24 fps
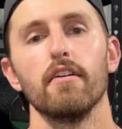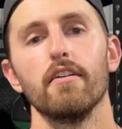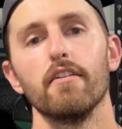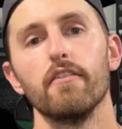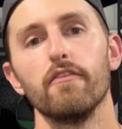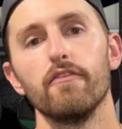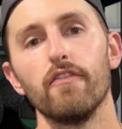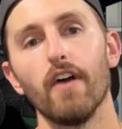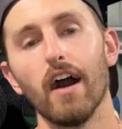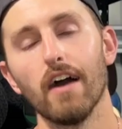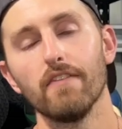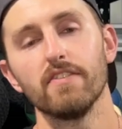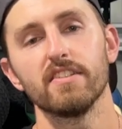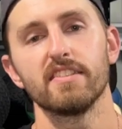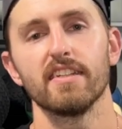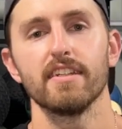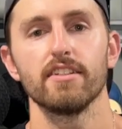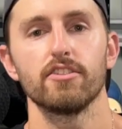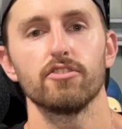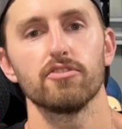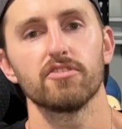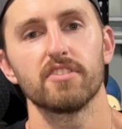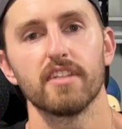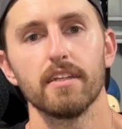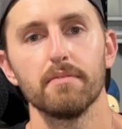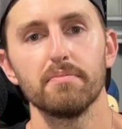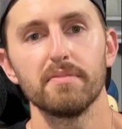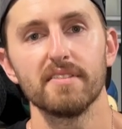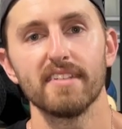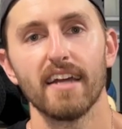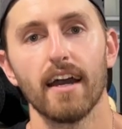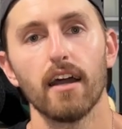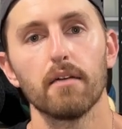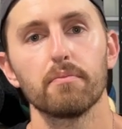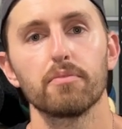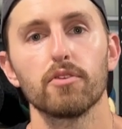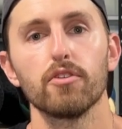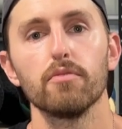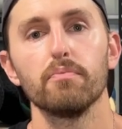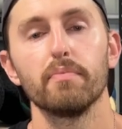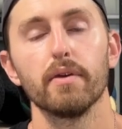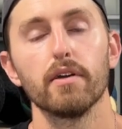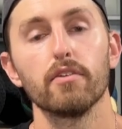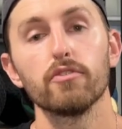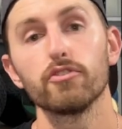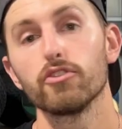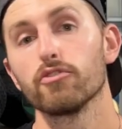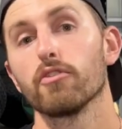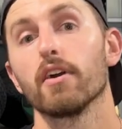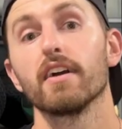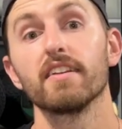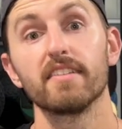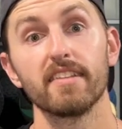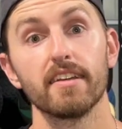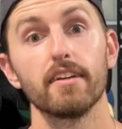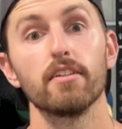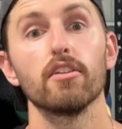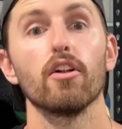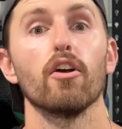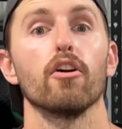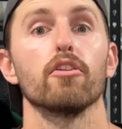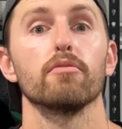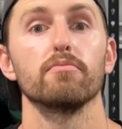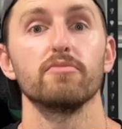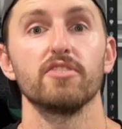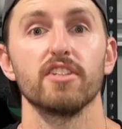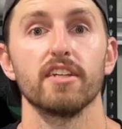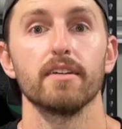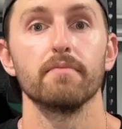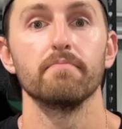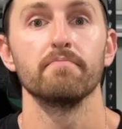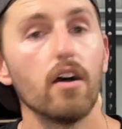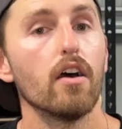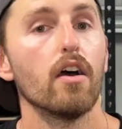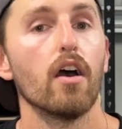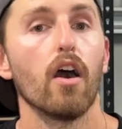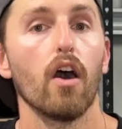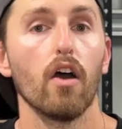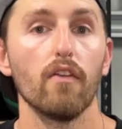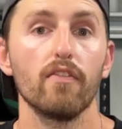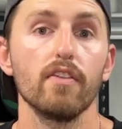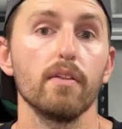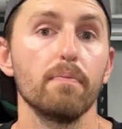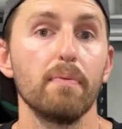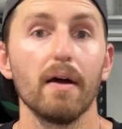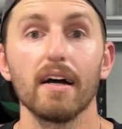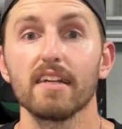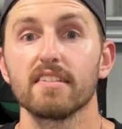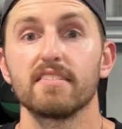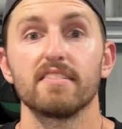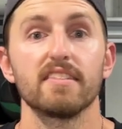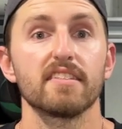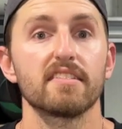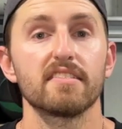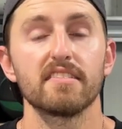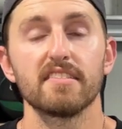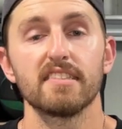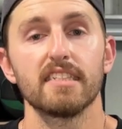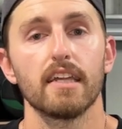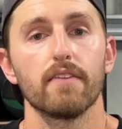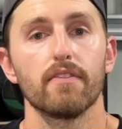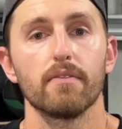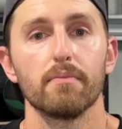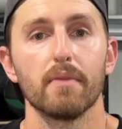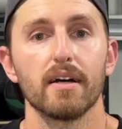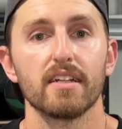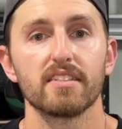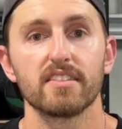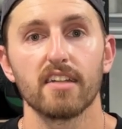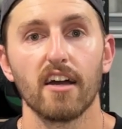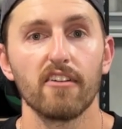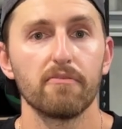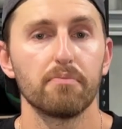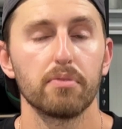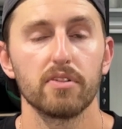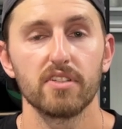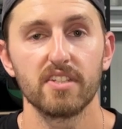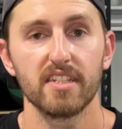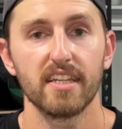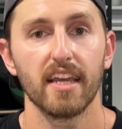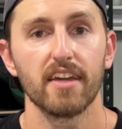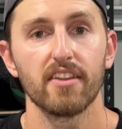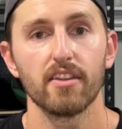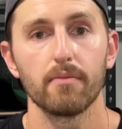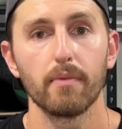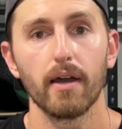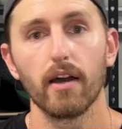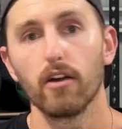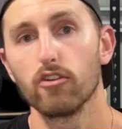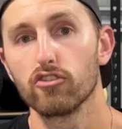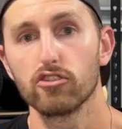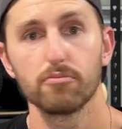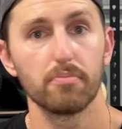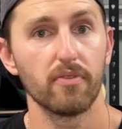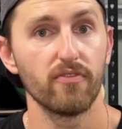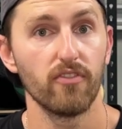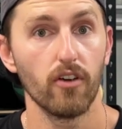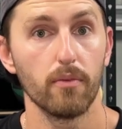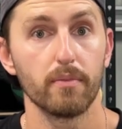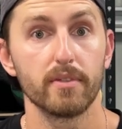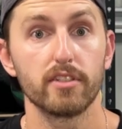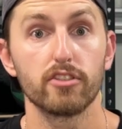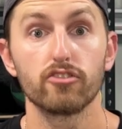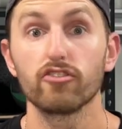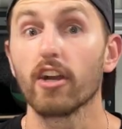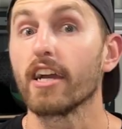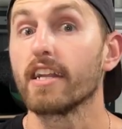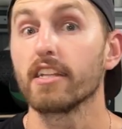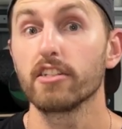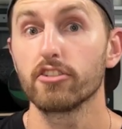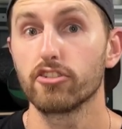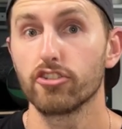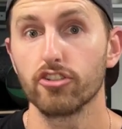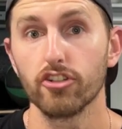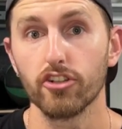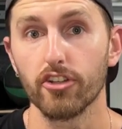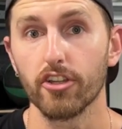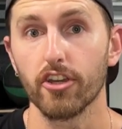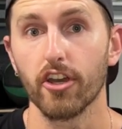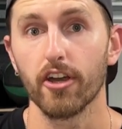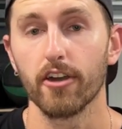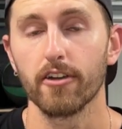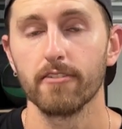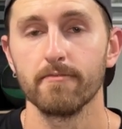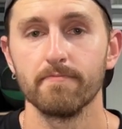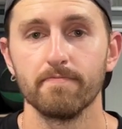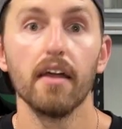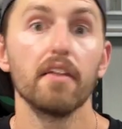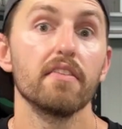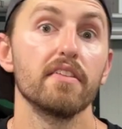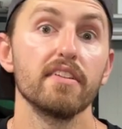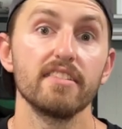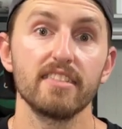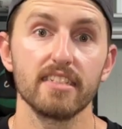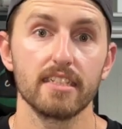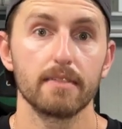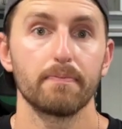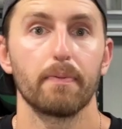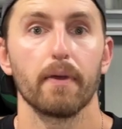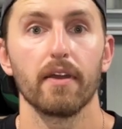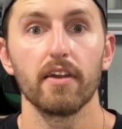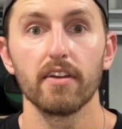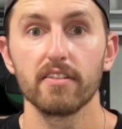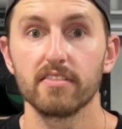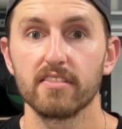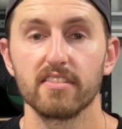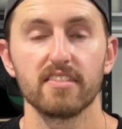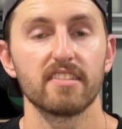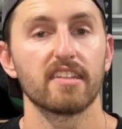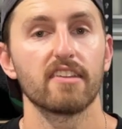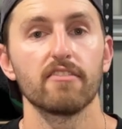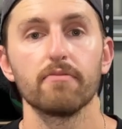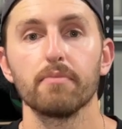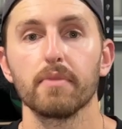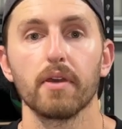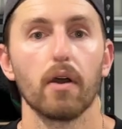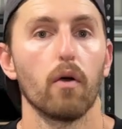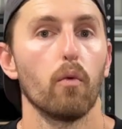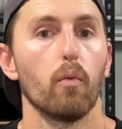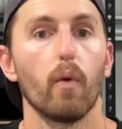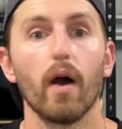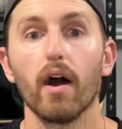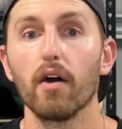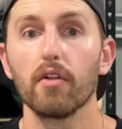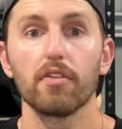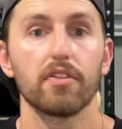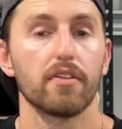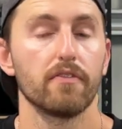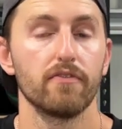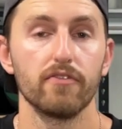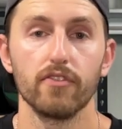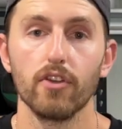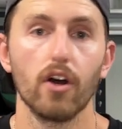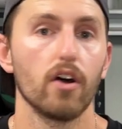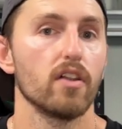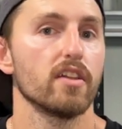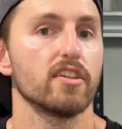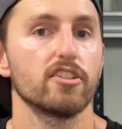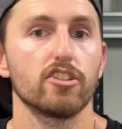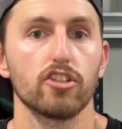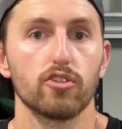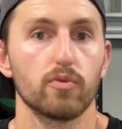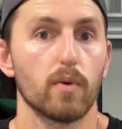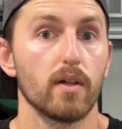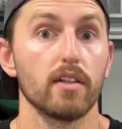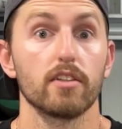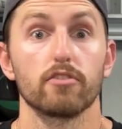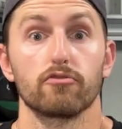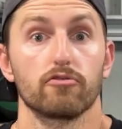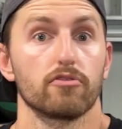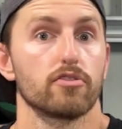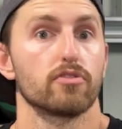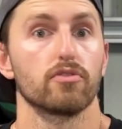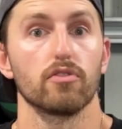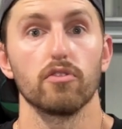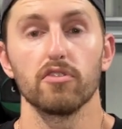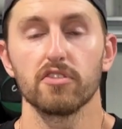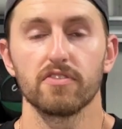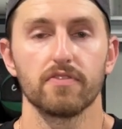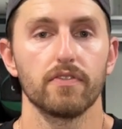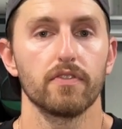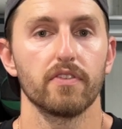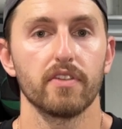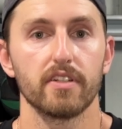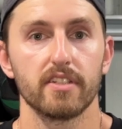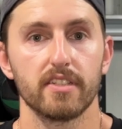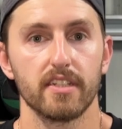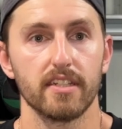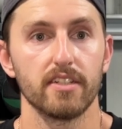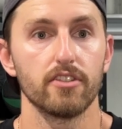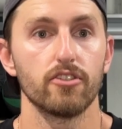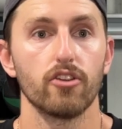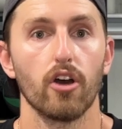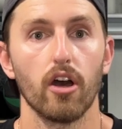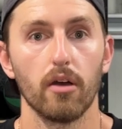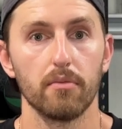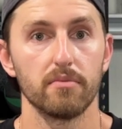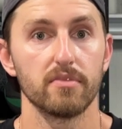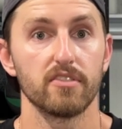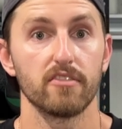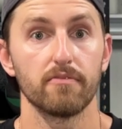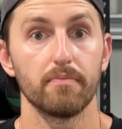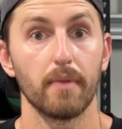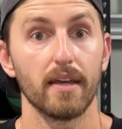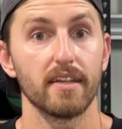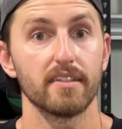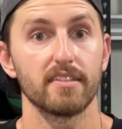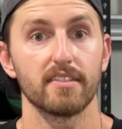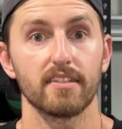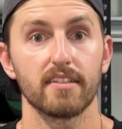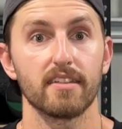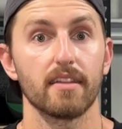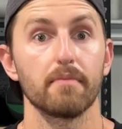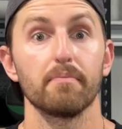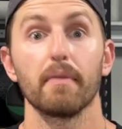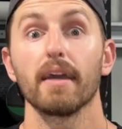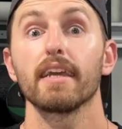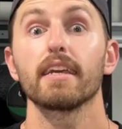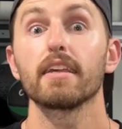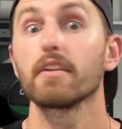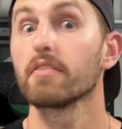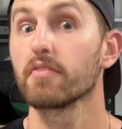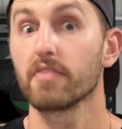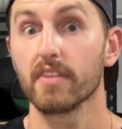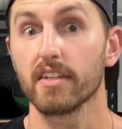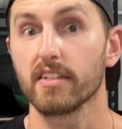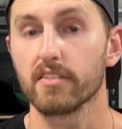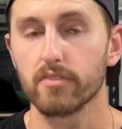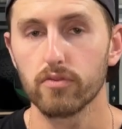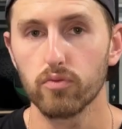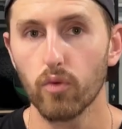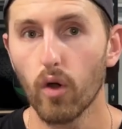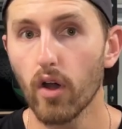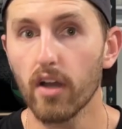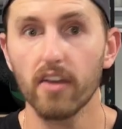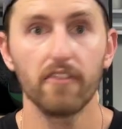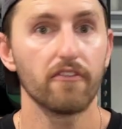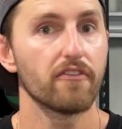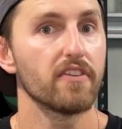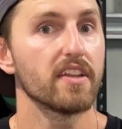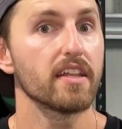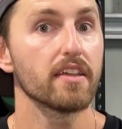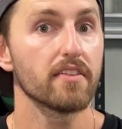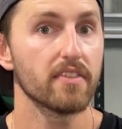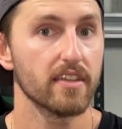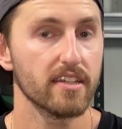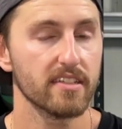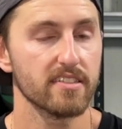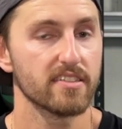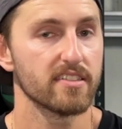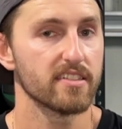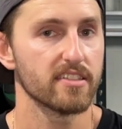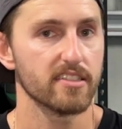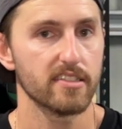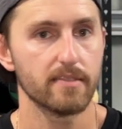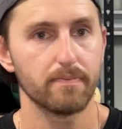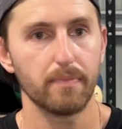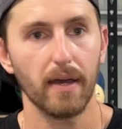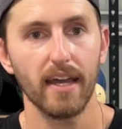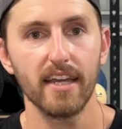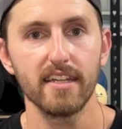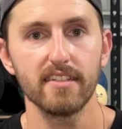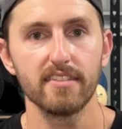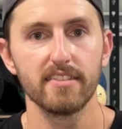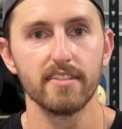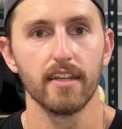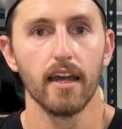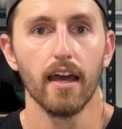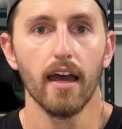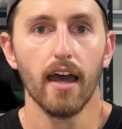5 essential tips to help you build your ideal home gym. Over the past 6 to 7 months, I've put together my ultra performance training studio. This experience has given me a wealth of knowledge as well as resourcefulness in terms of basically making things work, fitting things into space,